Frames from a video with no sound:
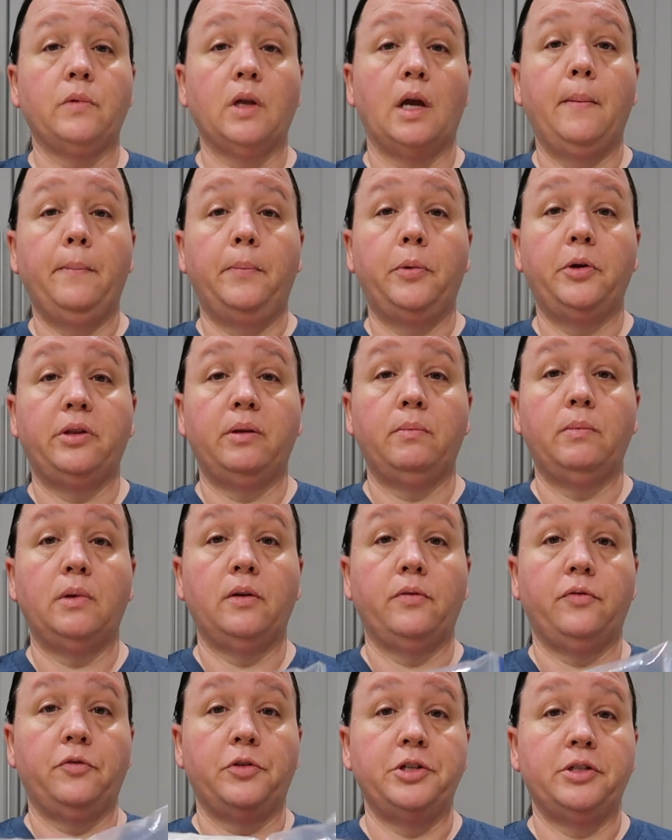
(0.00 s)
and put them in
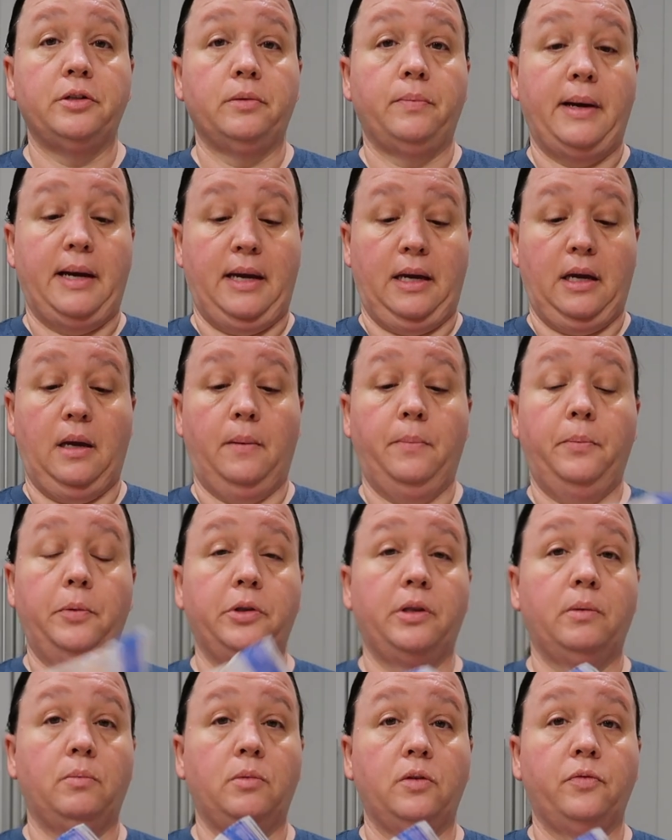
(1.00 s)
a freezer bag and
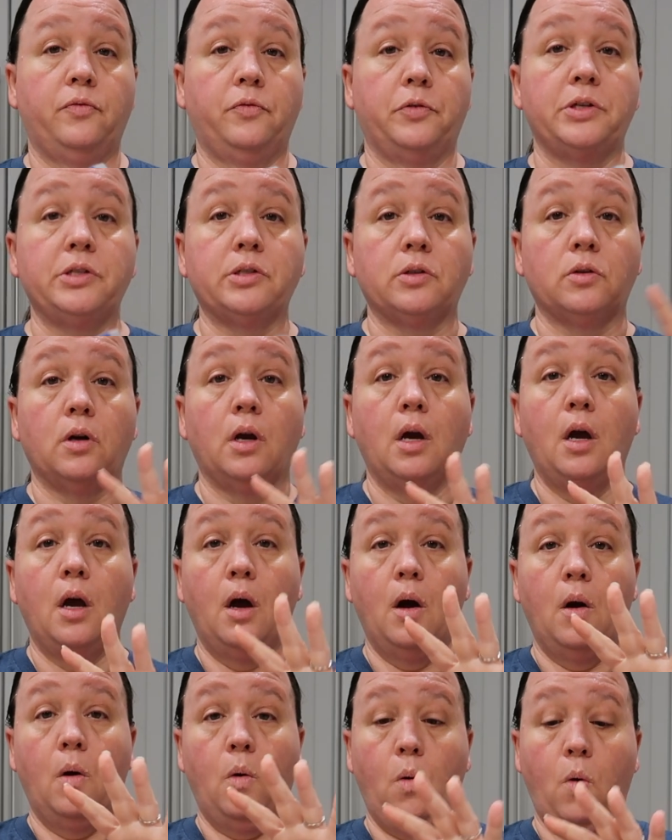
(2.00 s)
put them in the freezer.
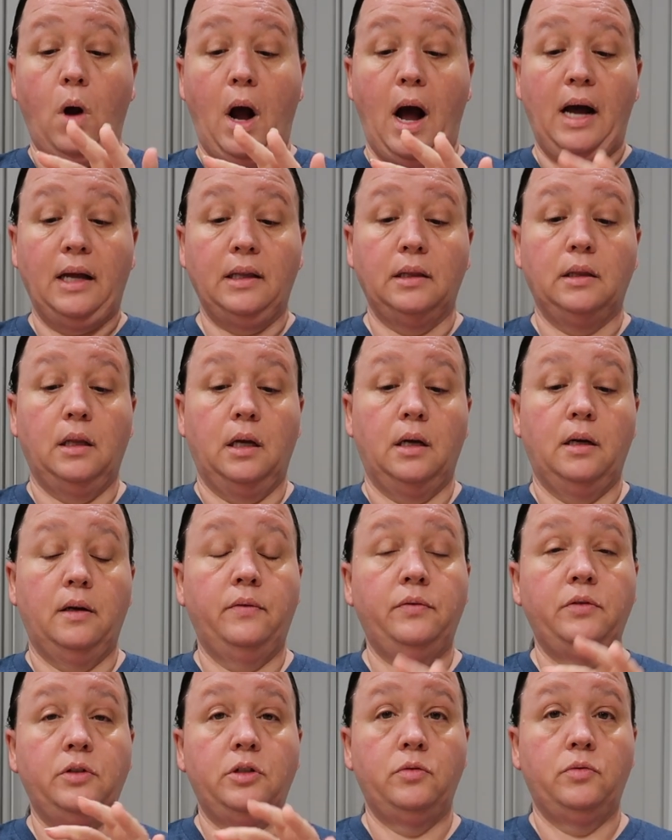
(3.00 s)
I
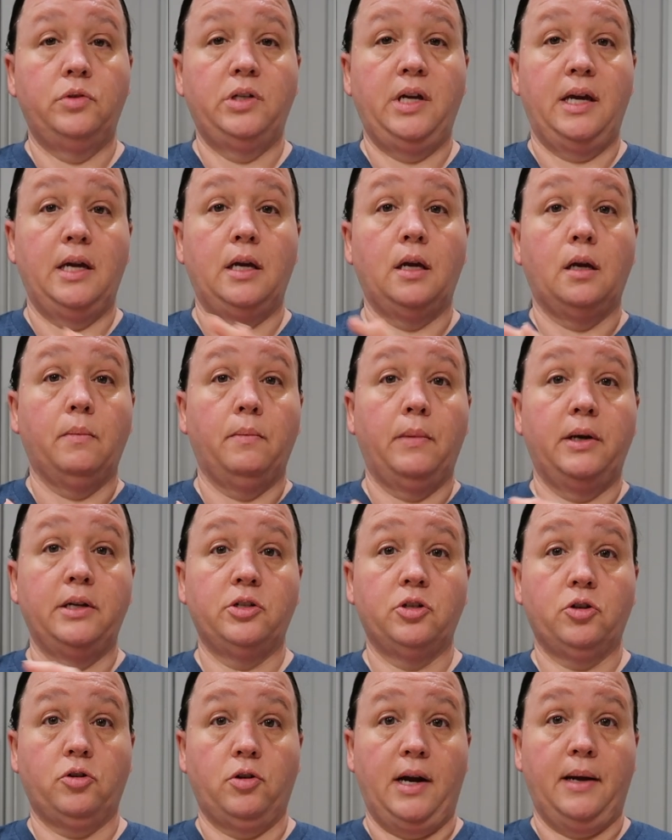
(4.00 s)
love to take my
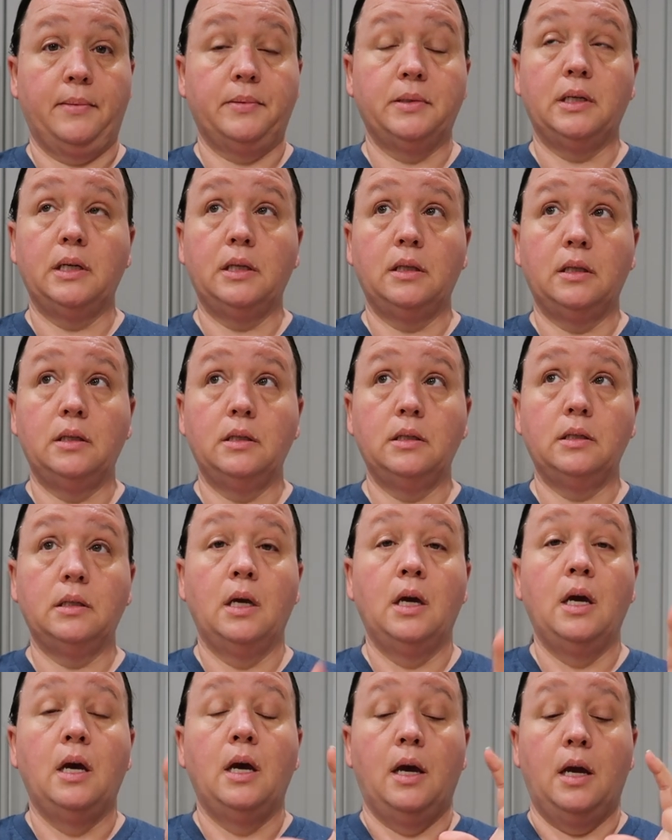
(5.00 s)
scraps like this
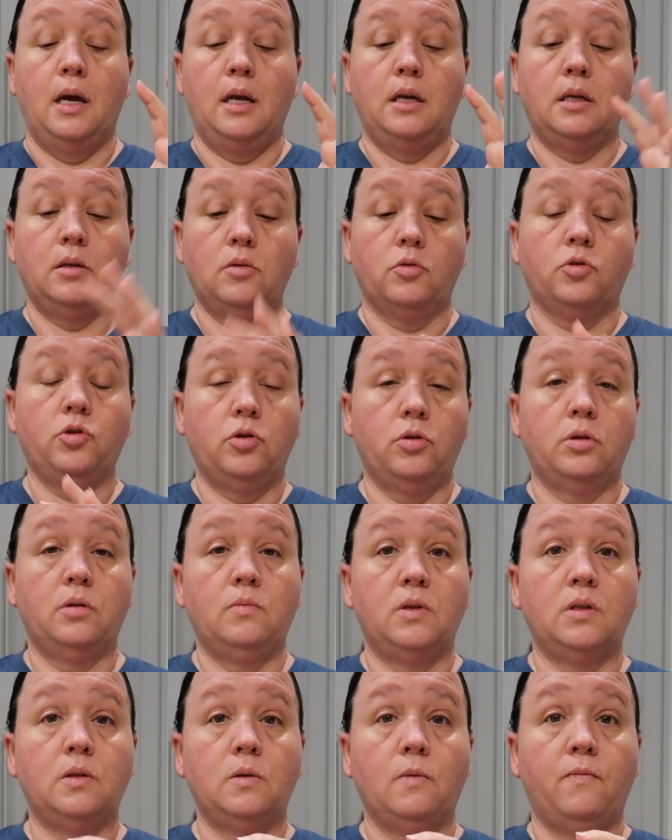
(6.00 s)
and either turn them
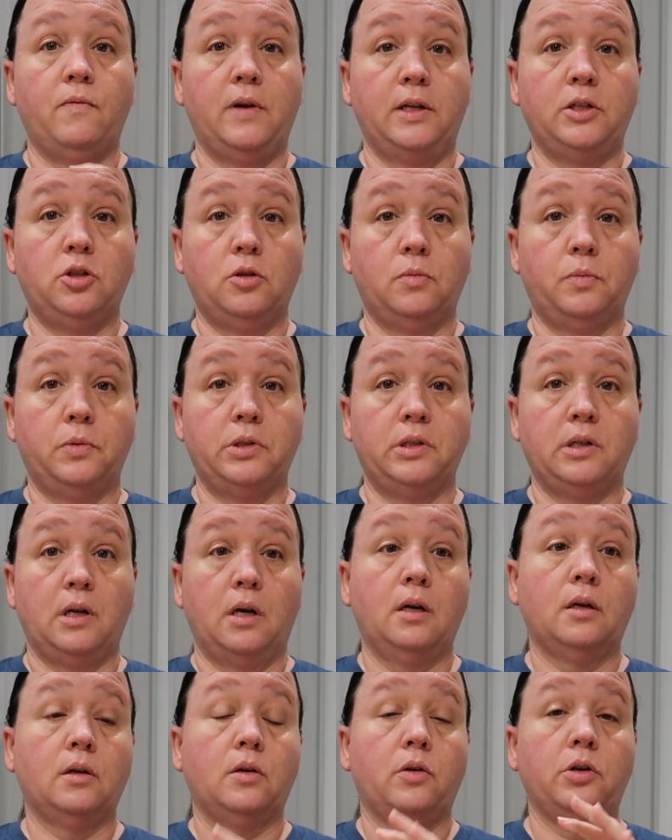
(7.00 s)
into vegetable
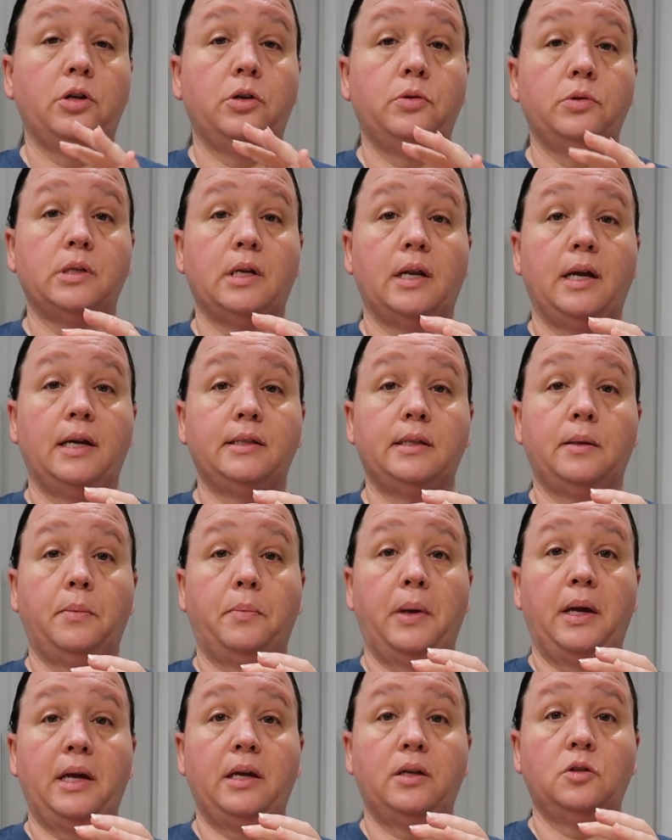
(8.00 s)
stock or use it as the
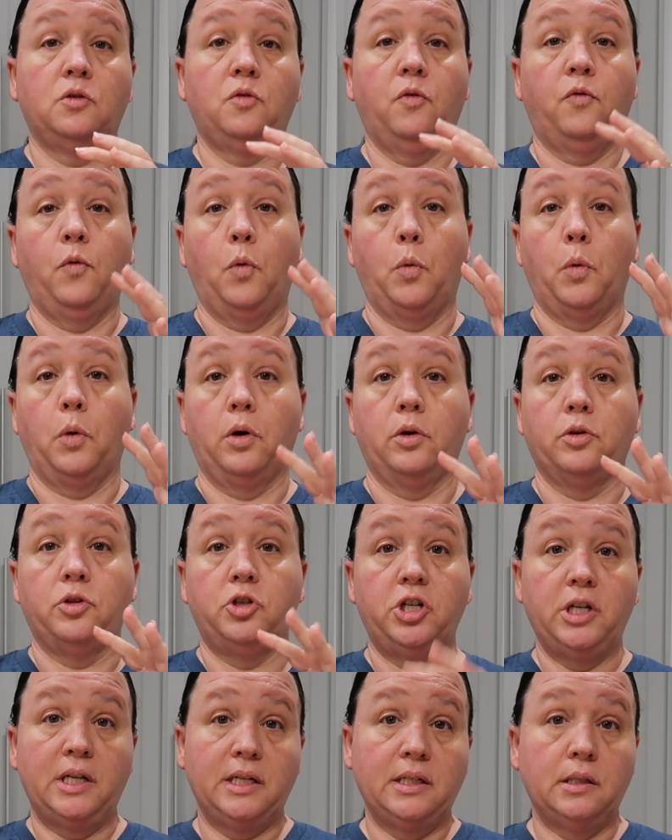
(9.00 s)
base for
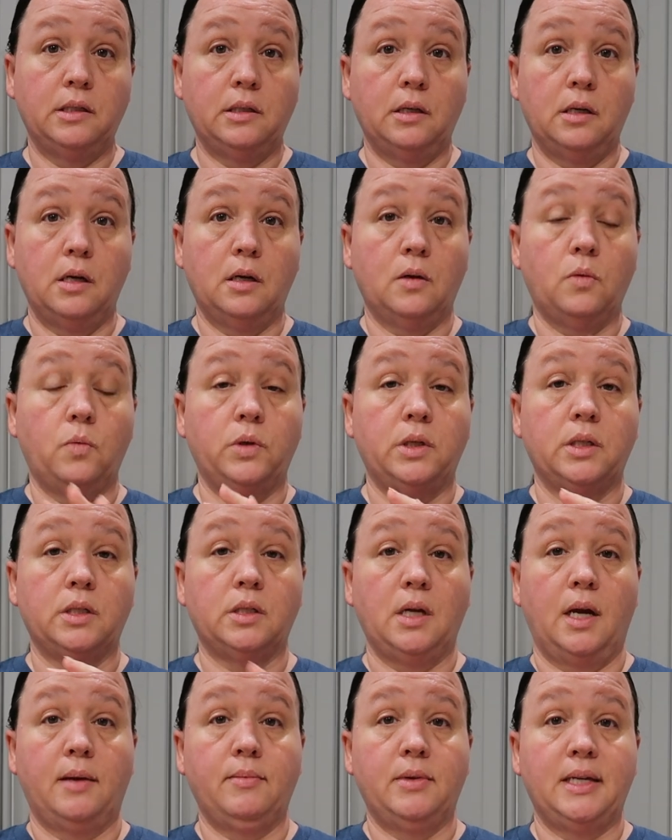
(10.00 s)
chicken stock when it's
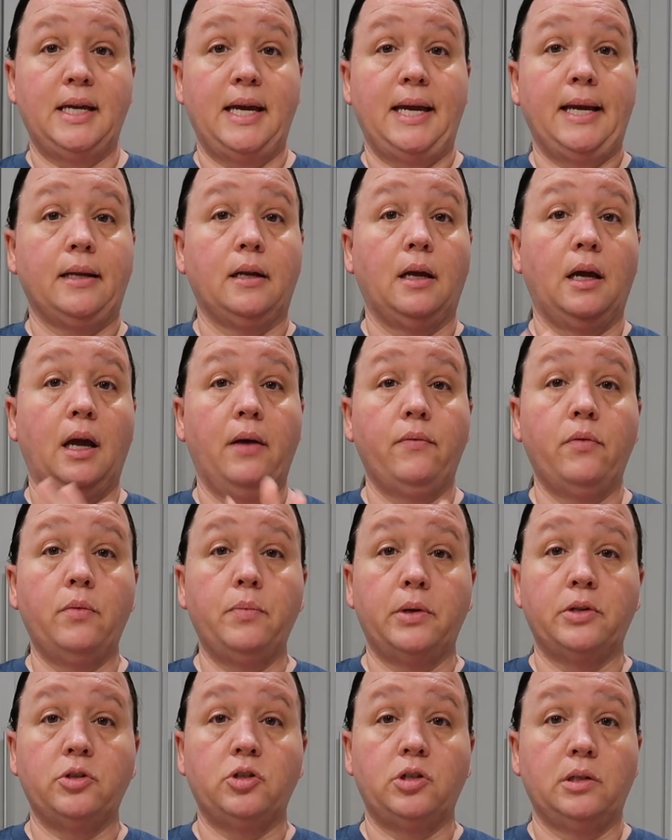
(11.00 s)
time to can. I have a
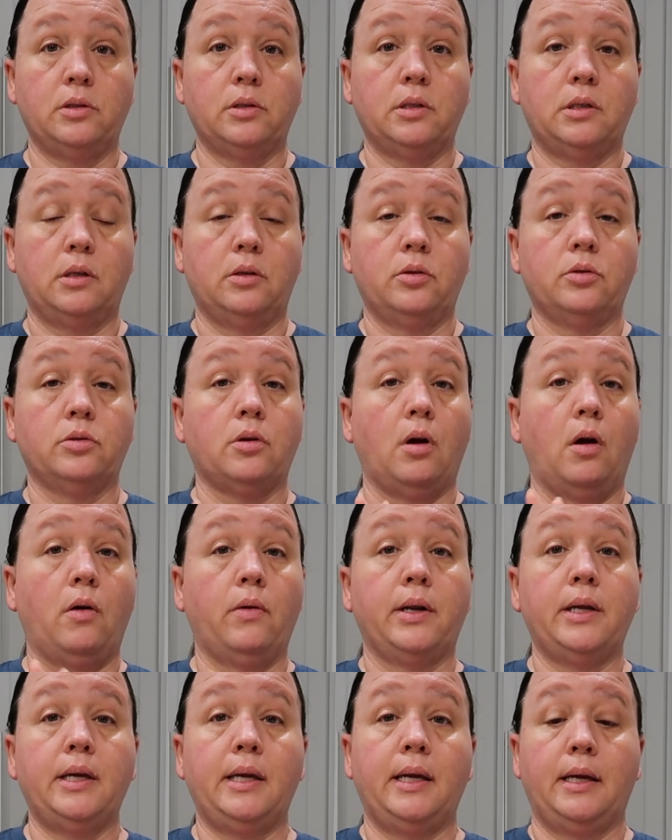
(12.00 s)
bunch downstairs
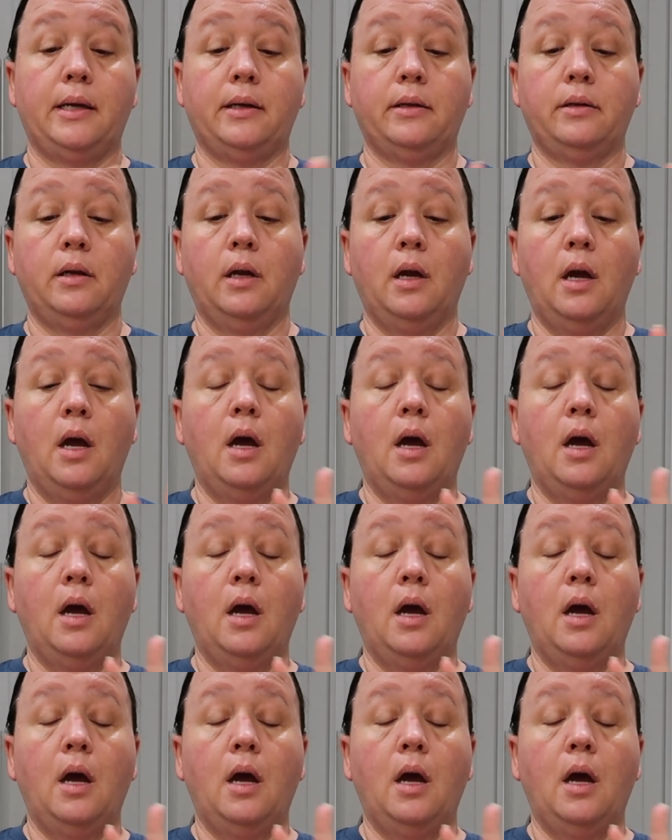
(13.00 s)
already canned,